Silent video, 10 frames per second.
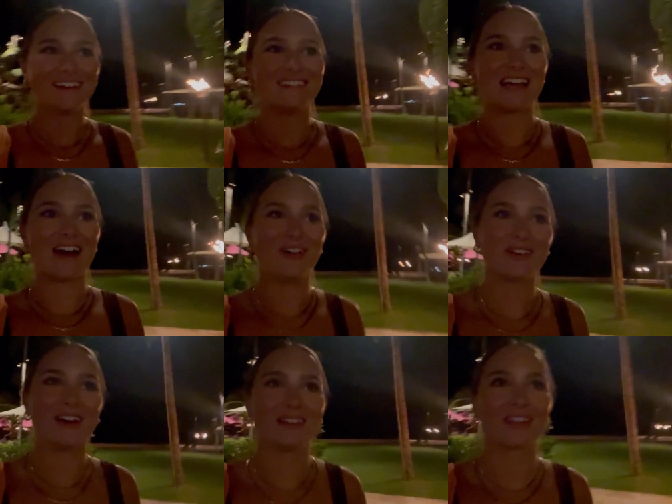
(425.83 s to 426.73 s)
down
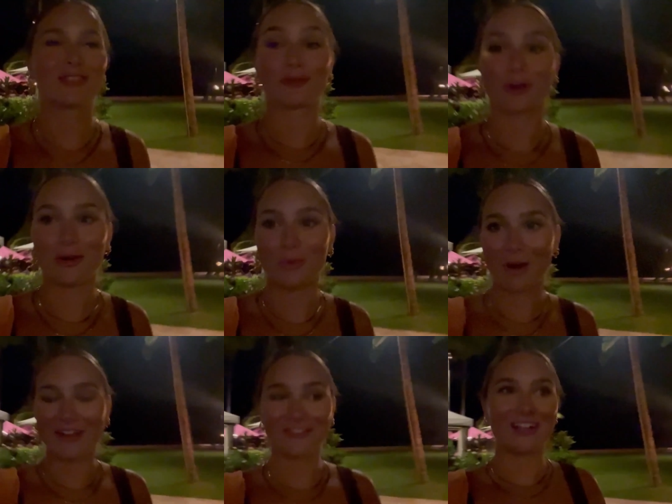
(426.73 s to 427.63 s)
uh, like the Royal
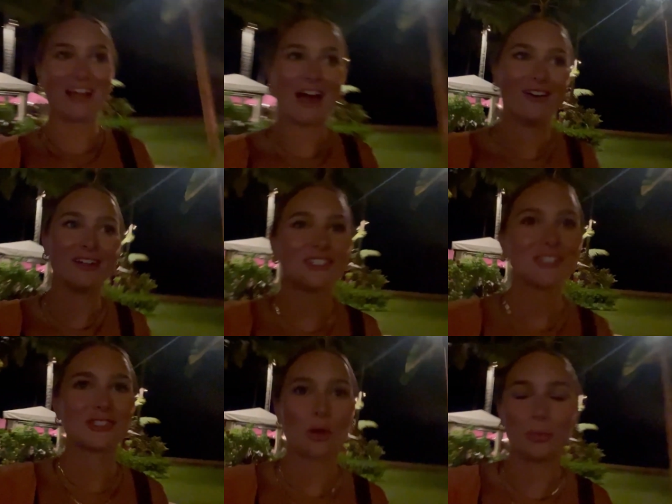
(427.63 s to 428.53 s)
Hawaiian right now. It's
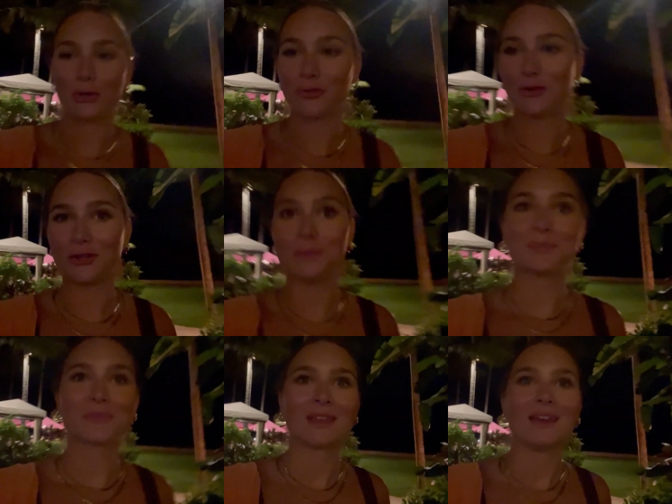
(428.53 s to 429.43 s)
just so beautiful.
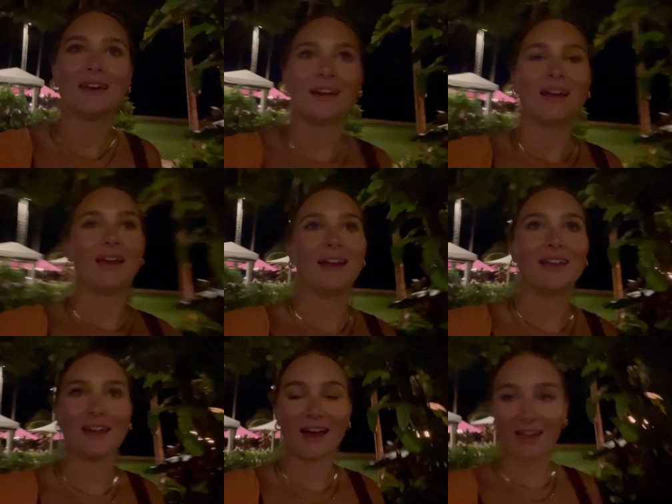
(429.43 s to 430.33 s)

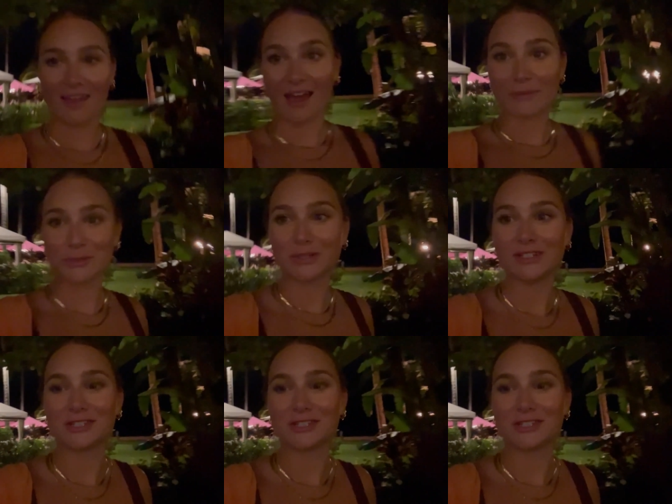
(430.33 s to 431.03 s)
And I absolutely